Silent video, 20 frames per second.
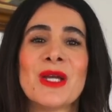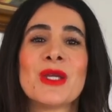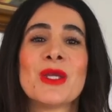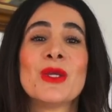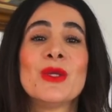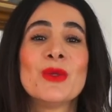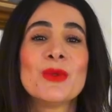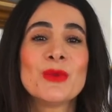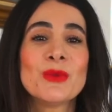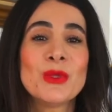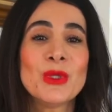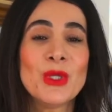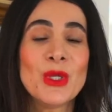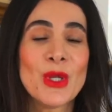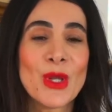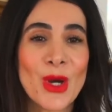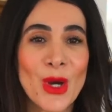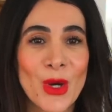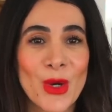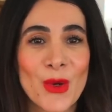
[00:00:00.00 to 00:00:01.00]
You
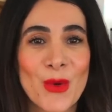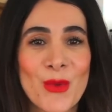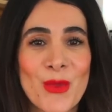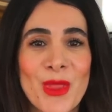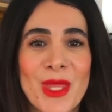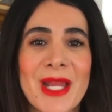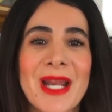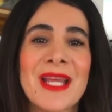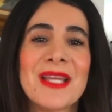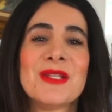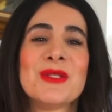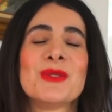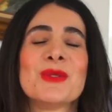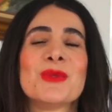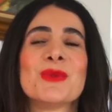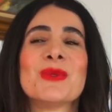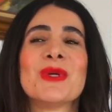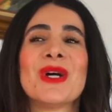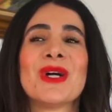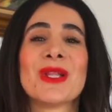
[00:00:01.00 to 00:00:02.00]
know that I
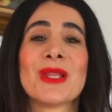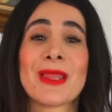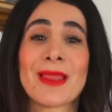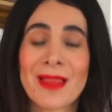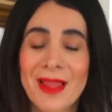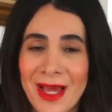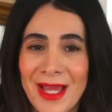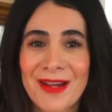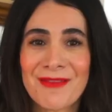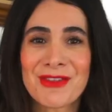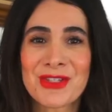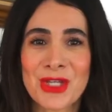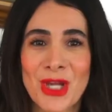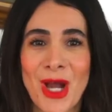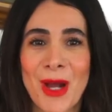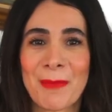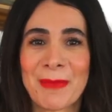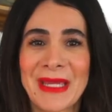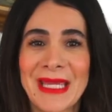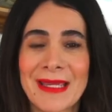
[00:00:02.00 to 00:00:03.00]
do a lot of
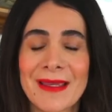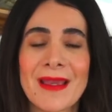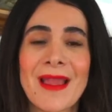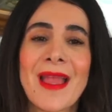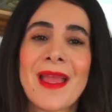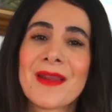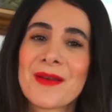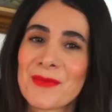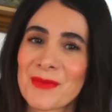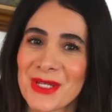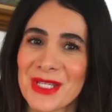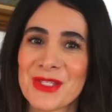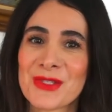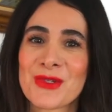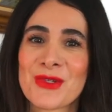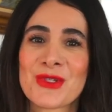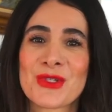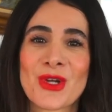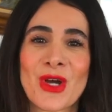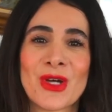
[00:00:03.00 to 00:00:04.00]
shopping and
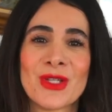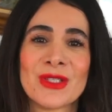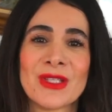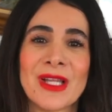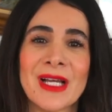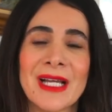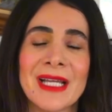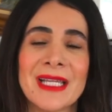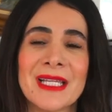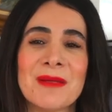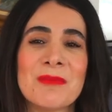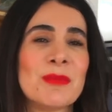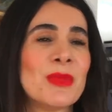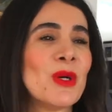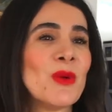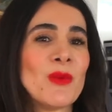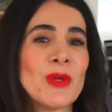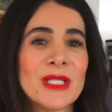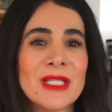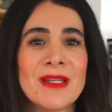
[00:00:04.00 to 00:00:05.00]
research online,
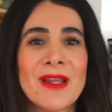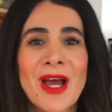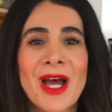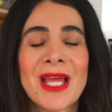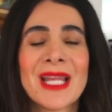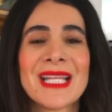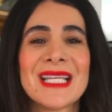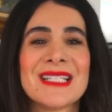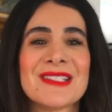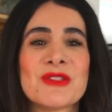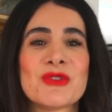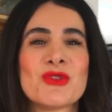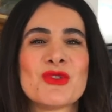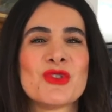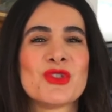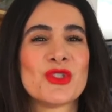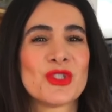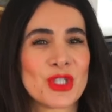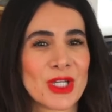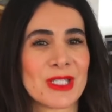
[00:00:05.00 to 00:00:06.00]
but Whatnot is
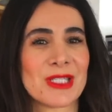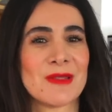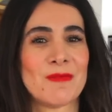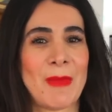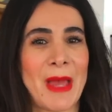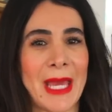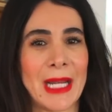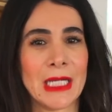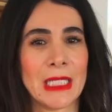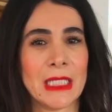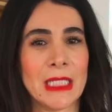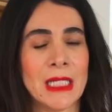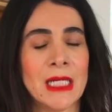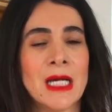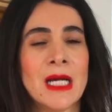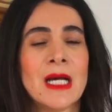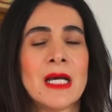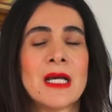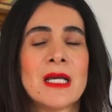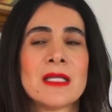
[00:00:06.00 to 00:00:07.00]
just better.
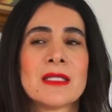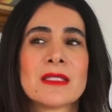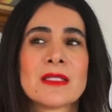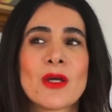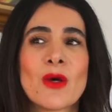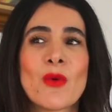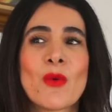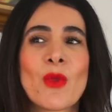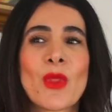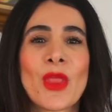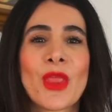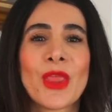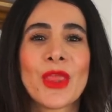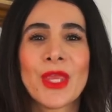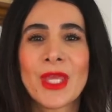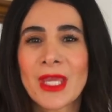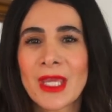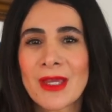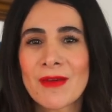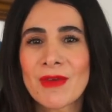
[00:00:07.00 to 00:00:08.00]
So
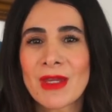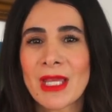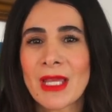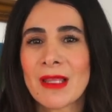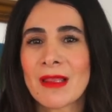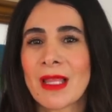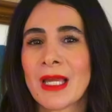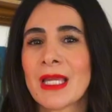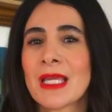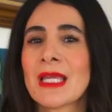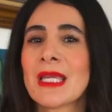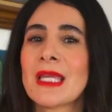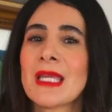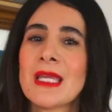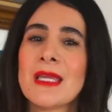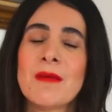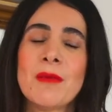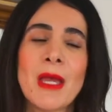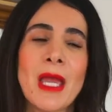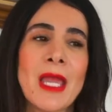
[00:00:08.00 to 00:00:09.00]
think of it like
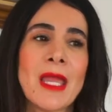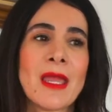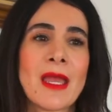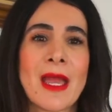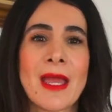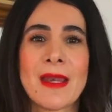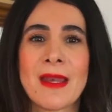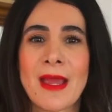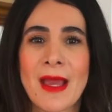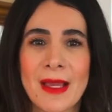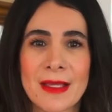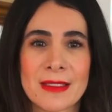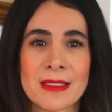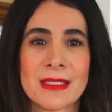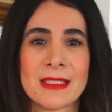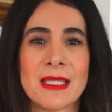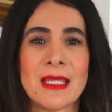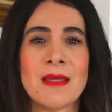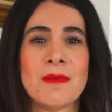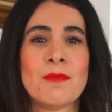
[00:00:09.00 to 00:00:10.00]
eBay and
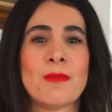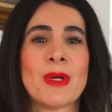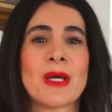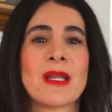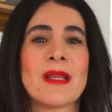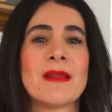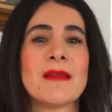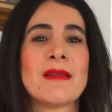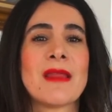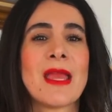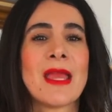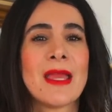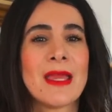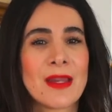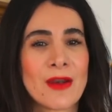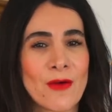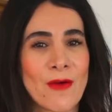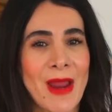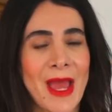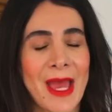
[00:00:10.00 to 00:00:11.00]
Etsy, but an
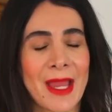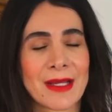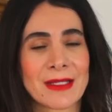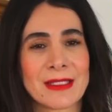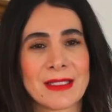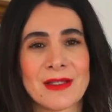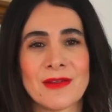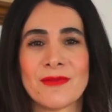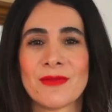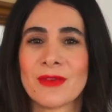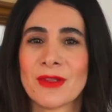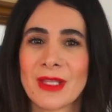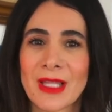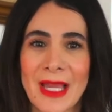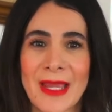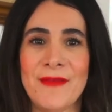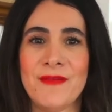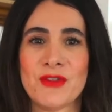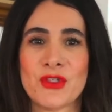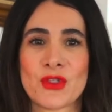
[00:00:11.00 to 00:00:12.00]
interactive
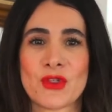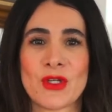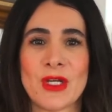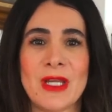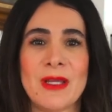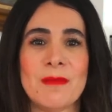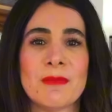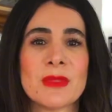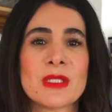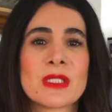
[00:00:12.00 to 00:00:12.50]
live stream.